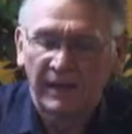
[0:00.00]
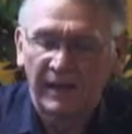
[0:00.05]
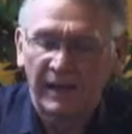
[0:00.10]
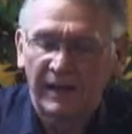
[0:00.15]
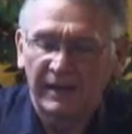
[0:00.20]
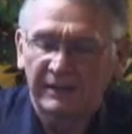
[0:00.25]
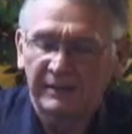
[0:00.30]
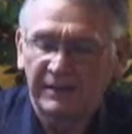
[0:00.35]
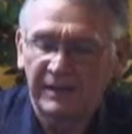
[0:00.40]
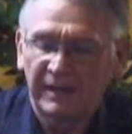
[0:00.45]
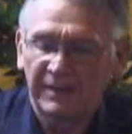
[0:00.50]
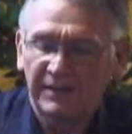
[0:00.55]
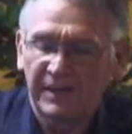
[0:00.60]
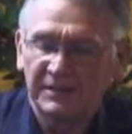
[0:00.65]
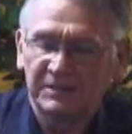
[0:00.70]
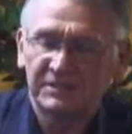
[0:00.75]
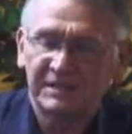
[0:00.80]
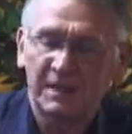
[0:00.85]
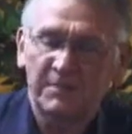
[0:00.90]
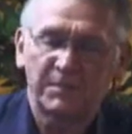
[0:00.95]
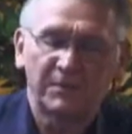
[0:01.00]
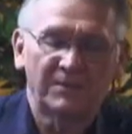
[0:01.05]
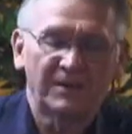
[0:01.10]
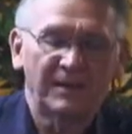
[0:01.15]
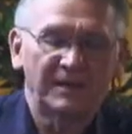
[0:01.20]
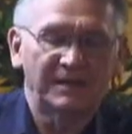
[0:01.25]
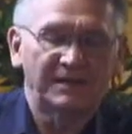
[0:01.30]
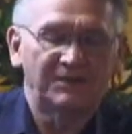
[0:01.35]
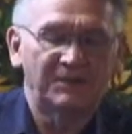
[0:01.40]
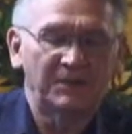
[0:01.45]
And they
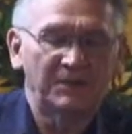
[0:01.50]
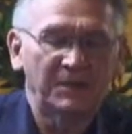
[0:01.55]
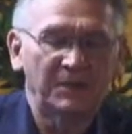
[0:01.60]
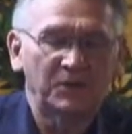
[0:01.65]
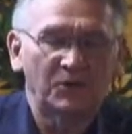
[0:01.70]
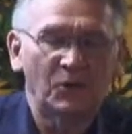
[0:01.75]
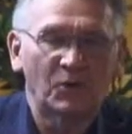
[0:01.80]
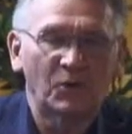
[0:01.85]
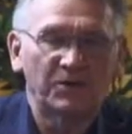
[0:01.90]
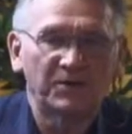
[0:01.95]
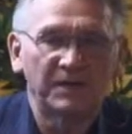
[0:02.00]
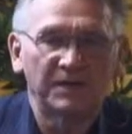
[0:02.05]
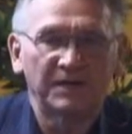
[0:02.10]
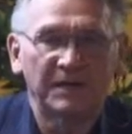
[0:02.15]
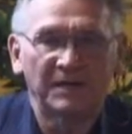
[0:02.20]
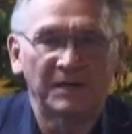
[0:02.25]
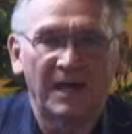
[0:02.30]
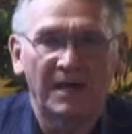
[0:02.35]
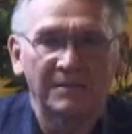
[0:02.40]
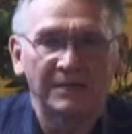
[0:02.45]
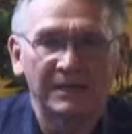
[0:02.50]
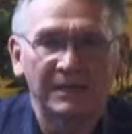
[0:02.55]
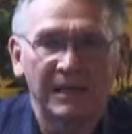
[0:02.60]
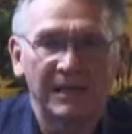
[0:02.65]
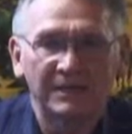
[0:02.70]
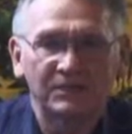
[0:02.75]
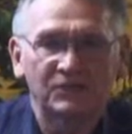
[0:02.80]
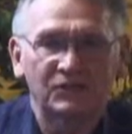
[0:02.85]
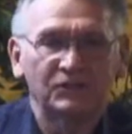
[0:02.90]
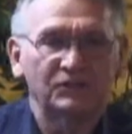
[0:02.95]
separated from the northern
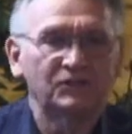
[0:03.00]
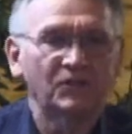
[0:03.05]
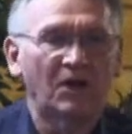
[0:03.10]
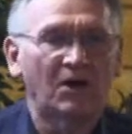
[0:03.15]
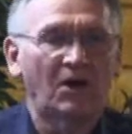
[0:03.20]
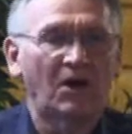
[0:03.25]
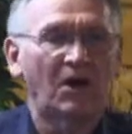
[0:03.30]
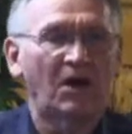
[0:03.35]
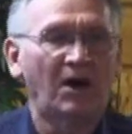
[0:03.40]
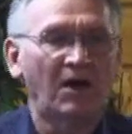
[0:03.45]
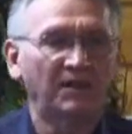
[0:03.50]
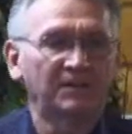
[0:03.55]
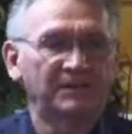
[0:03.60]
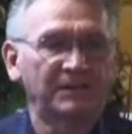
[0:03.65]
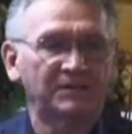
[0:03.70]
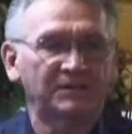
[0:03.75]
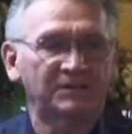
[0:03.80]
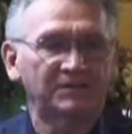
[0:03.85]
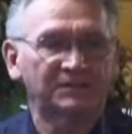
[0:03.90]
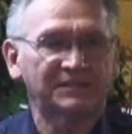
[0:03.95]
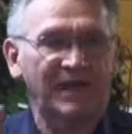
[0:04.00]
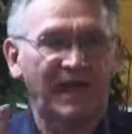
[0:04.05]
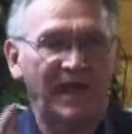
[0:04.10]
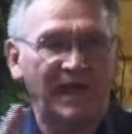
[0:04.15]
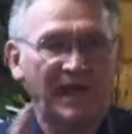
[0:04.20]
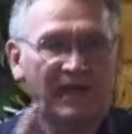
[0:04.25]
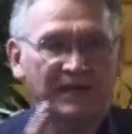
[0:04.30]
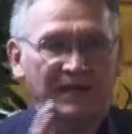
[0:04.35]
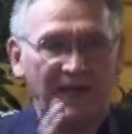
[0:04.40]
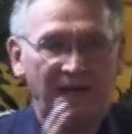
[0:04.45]
denominations on the
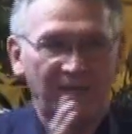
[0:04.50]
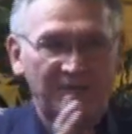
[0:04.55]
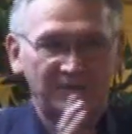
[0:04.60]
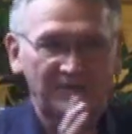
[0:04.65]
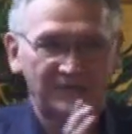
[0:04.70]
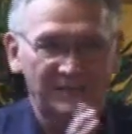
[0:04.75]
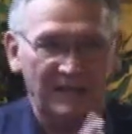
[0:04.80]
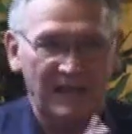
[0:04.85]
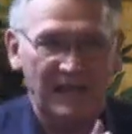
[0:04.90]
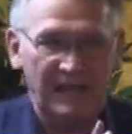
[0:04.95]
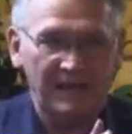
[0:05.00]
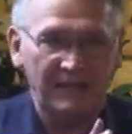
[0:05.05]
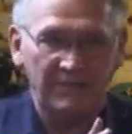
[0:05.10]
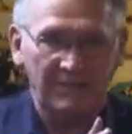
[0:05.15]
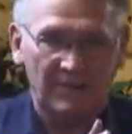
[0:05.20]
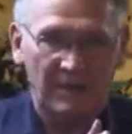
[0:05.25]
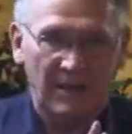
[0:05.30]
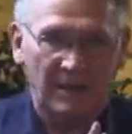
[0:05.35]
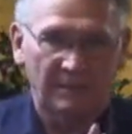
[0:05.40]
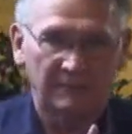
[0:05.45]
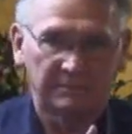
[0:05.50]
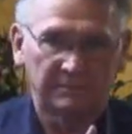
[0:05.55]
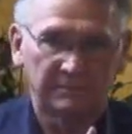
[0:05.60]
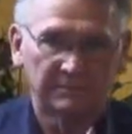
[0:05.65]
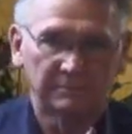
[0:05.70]
side of slavery.